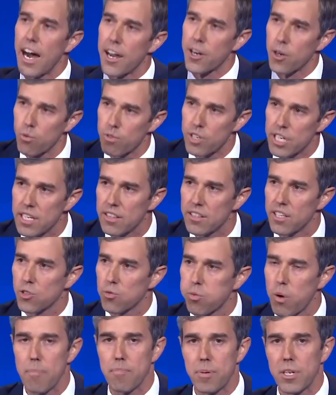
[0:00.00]
I don't need
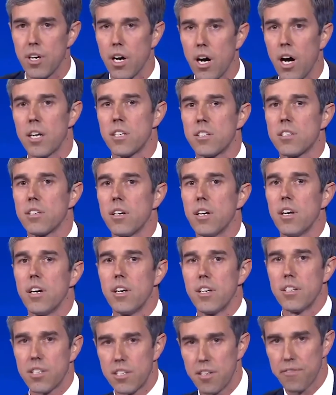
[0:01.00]
this weapon to hunt,
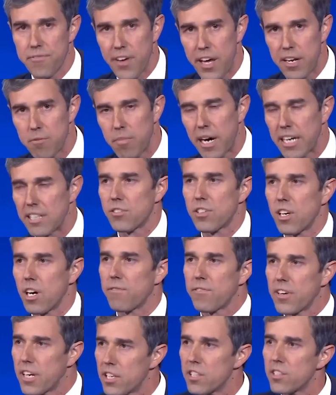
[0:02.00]
to defend
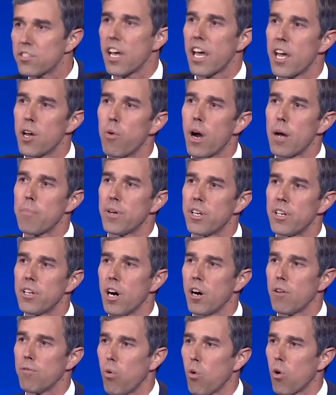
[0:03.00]
myself. It is a
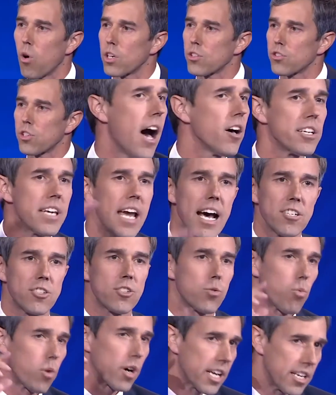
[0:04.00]
weapon of war. Hell
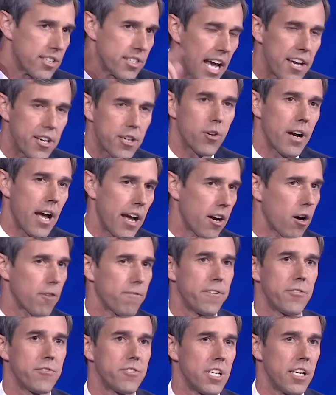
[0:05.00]
yes, we're gonna take your
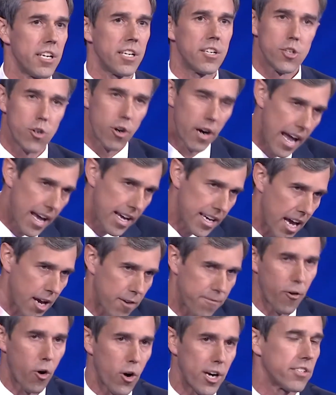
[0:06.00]
AR 15, your AK
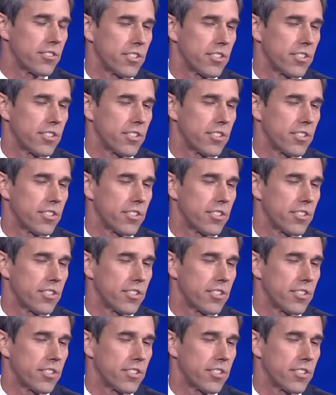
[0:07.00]
47. We're